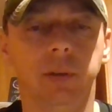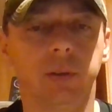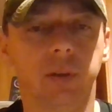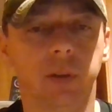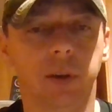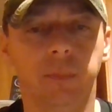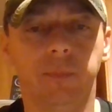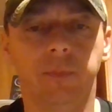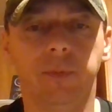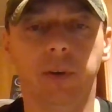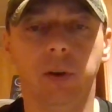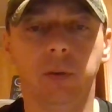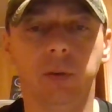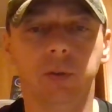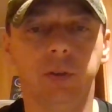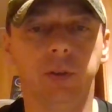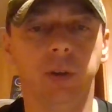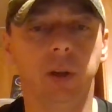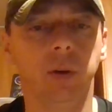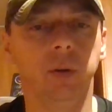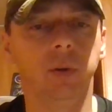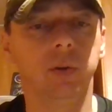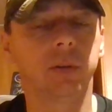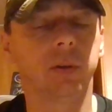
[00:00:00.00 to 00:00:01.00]
Some folks
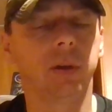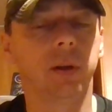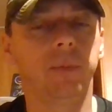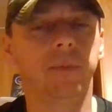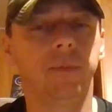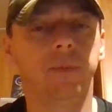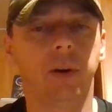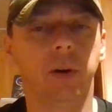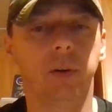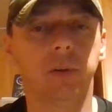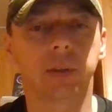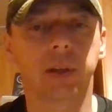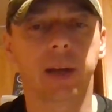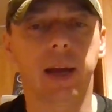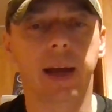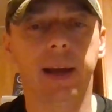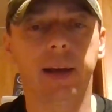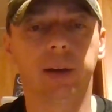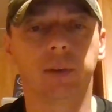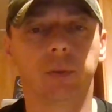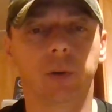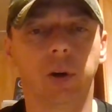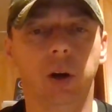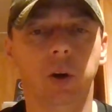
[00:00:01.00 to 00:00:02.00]
do, some folks
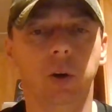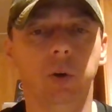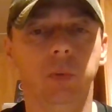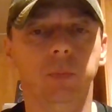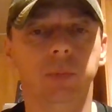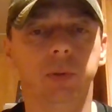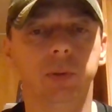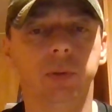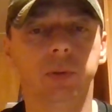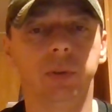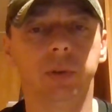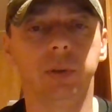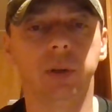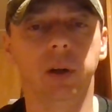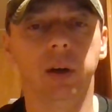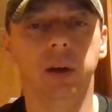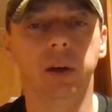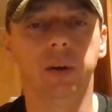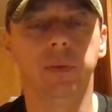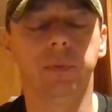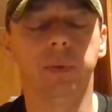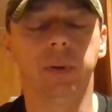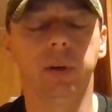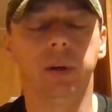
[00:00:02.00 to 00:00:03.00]
hang ropes and
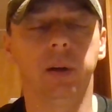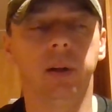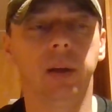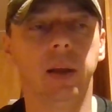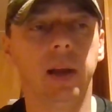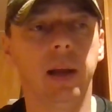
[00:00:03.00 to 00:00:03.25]
stuff, and